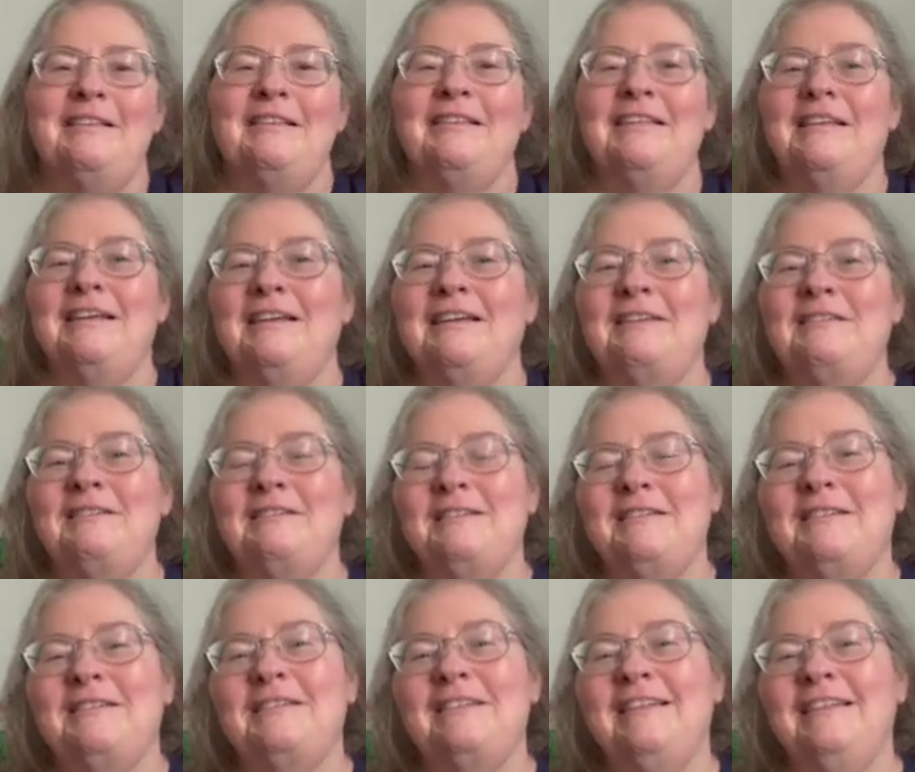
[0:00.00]

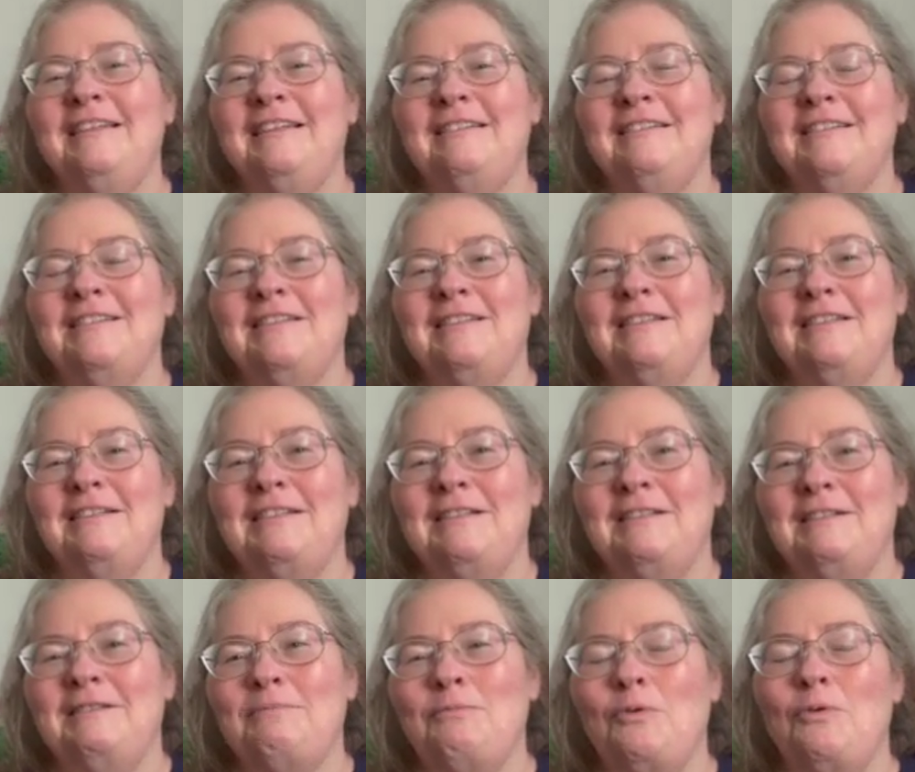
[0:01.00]

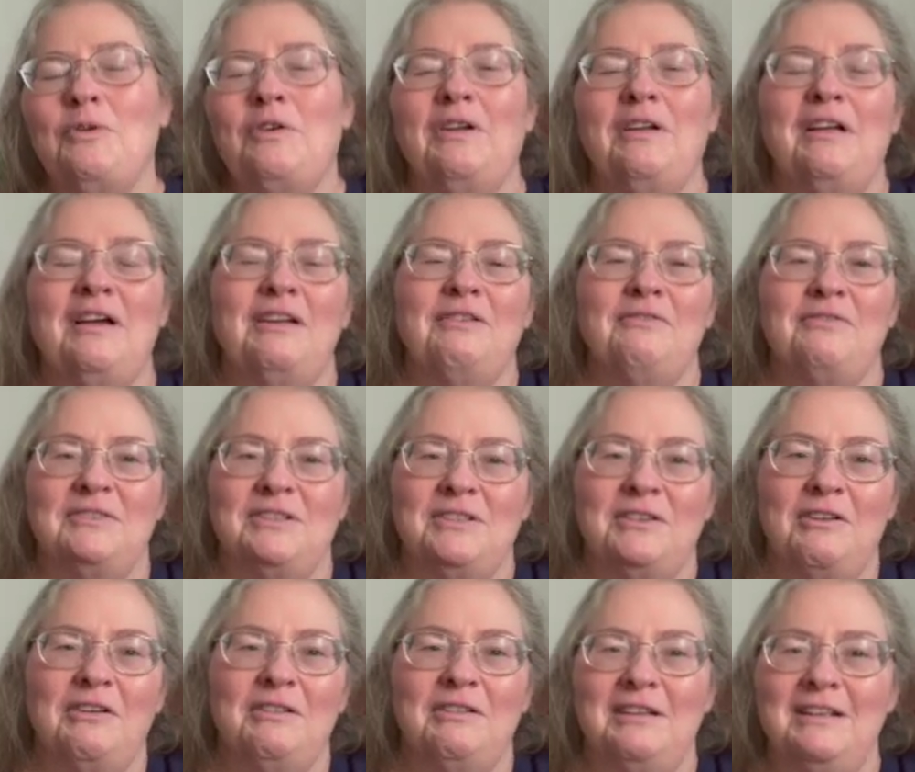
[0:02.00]
The borderline for
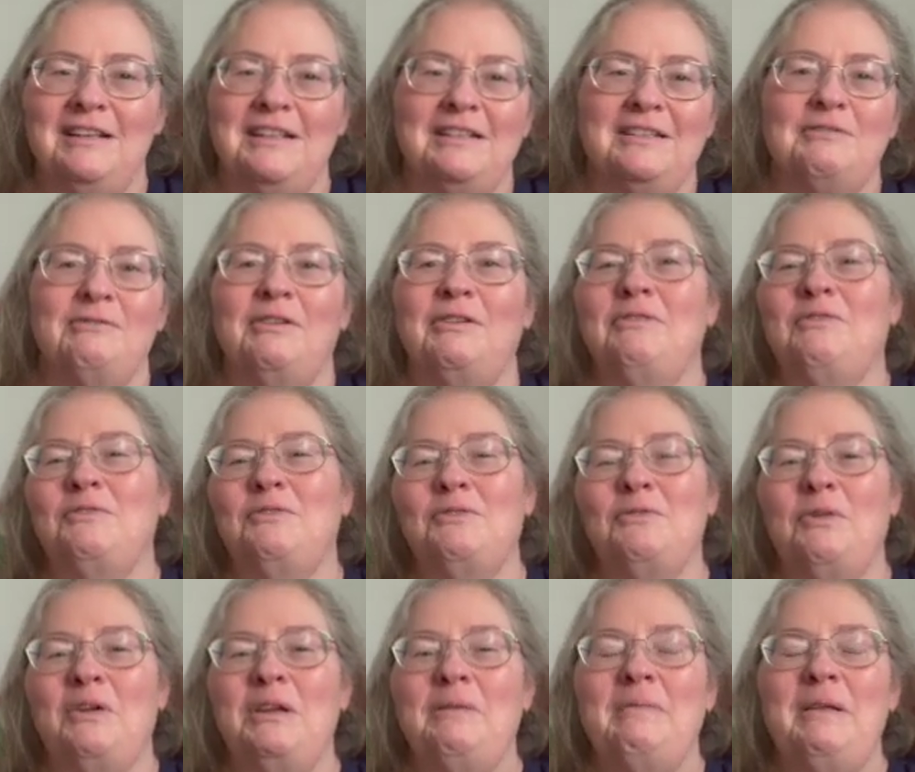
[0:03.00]
Scotland is
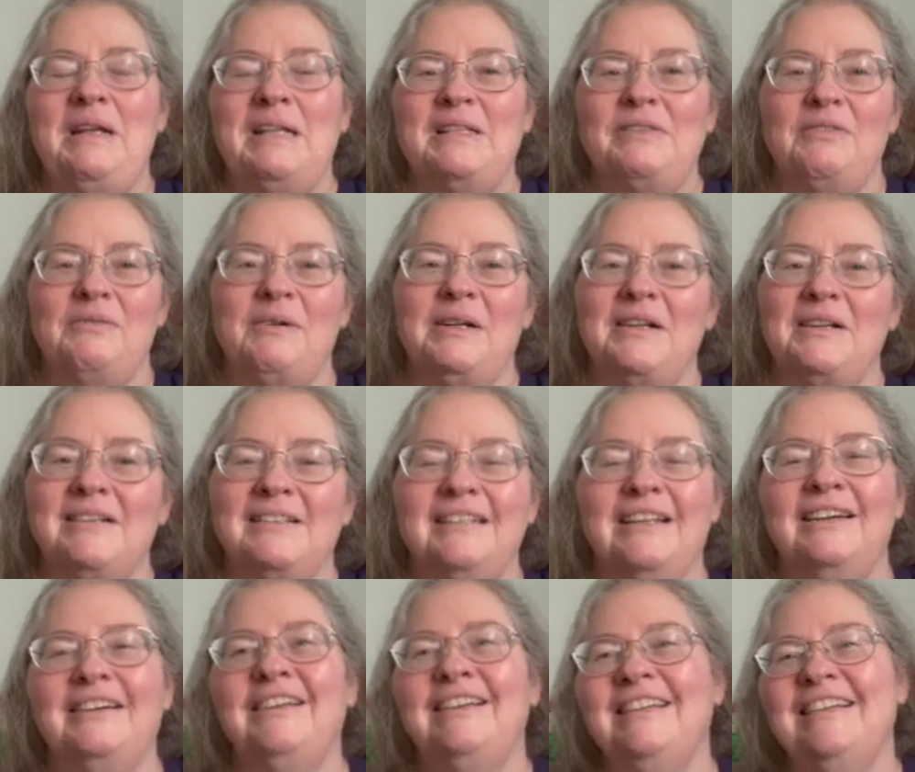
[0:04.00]
20 minutes from here, so
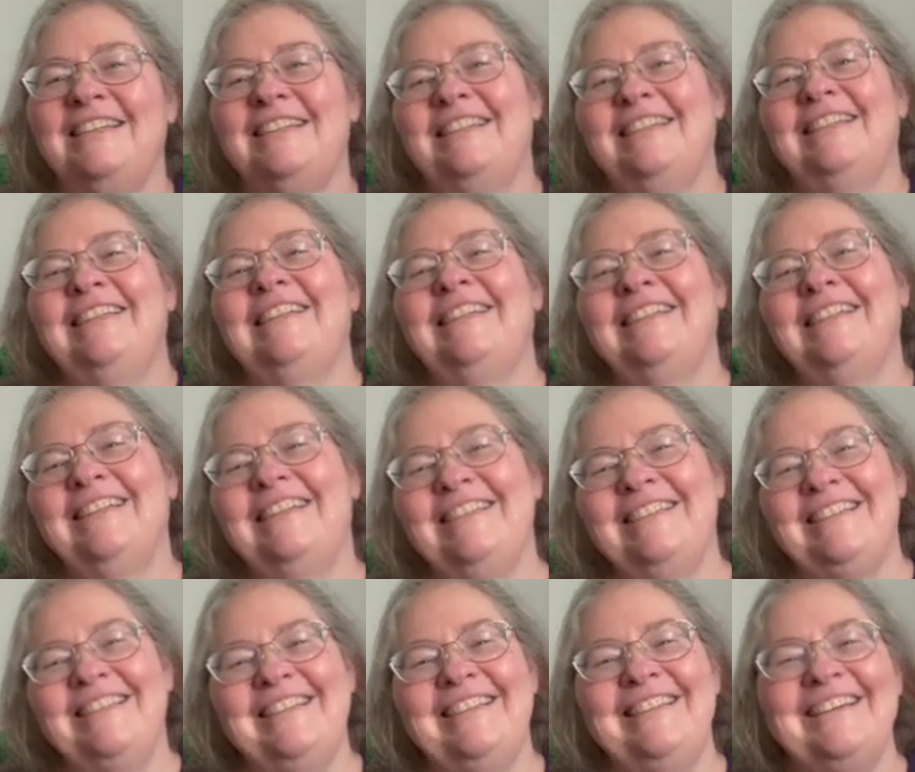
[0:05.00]

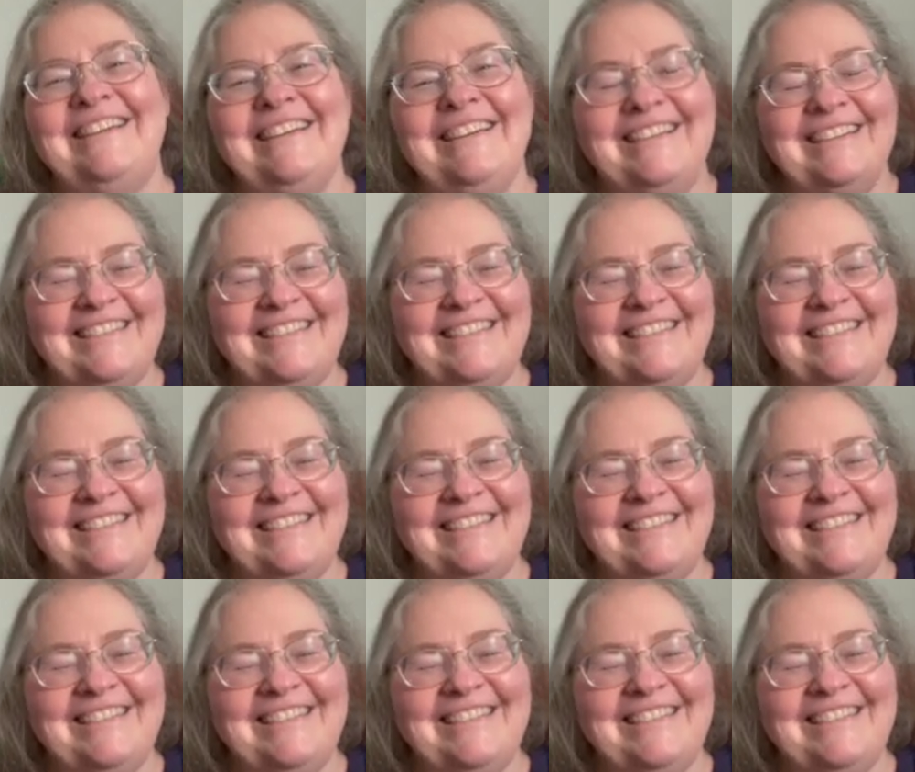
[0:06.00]
it's not.